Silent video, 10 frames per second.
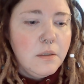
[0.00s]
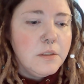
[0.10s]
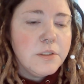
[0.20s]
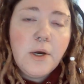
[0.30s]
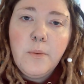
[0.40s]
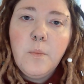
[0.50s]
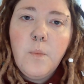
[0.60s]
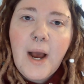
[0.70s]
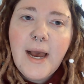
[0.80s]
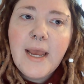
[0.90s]
So,
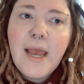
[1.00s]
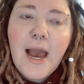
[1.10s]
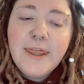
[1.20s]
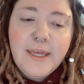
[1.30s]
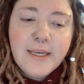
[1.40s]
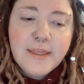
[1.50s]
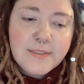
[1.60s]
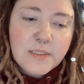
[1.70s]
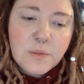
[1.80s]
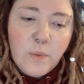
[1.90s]
why I think
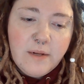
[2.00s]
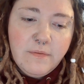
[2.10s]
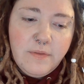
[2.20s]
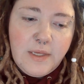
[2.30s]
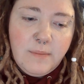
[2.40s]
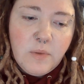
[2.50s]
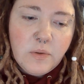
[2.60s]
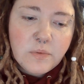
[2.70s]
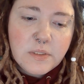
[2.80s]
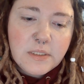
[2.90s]
this is one of the
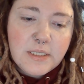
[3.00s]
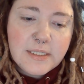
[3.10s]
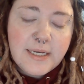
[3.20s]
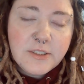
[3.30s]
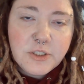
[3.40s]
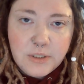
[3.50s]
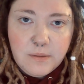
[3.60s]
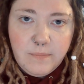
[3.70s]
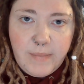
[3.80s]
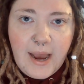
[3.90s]
most
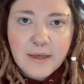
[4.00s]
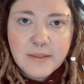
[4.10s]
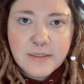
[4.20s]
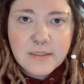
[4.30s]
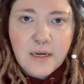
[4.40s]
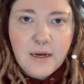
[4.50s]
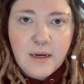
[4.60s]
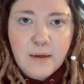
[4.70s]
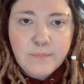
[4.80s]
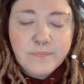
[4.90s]
essential paths
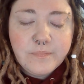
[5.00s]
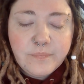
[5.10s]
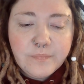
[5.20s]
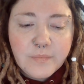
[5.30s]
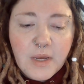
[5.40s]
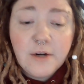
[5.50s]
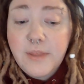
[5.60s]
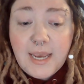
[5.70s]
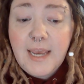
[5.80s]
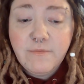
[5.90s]
under
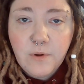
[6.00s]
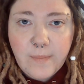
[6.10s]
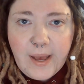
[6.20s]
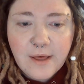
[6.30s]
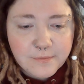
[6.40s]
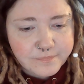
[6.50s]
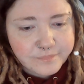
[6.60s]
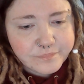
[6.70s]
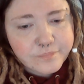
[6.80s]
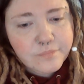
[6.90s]
the Eightfold Path.
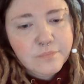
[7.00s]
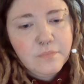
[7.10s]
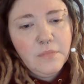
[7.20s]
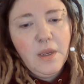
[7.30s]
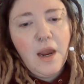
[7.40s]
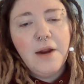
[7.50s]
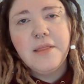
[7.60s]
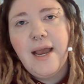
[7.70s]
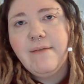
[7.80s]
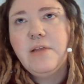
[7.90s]
Our
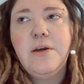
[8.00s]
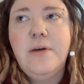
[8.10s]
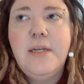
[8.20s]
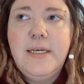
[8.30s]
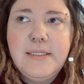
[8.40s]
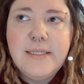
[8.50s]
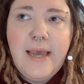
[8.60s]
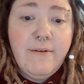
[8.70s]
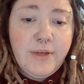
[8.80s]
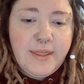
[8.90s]
livelihood is
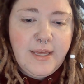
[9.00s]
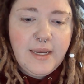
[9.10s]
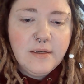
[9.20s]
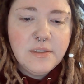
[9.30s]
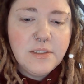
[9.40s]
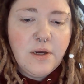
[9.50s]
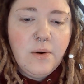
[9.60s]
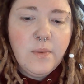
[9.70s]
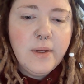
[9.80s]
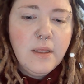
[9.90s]
everything.
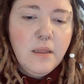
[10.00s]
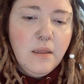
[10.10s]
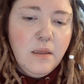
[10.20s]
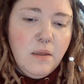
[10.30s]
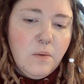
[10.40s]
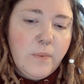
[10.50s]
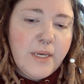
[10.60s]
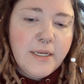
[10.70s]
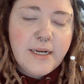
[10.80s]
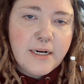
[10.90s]
So, we
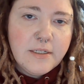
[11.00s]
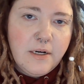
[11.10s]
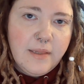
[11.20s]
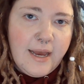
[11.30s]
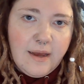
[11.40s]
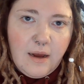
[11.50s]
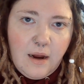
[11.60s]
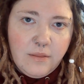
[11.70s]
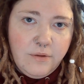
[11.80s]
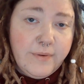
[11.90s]
conduct
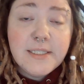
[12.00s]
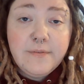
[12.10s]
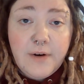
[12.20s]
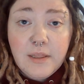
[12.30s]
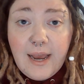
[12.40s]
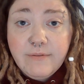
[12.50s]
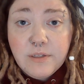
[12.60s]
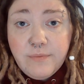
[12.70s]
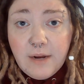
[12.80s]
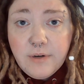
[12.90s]
the rest of our lives
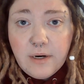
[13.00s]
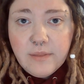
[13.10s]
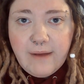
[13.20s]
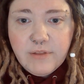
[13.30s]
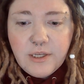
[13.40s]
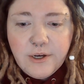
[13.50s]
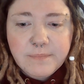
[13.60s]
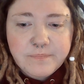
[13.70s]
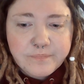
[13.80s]
around our livelihood.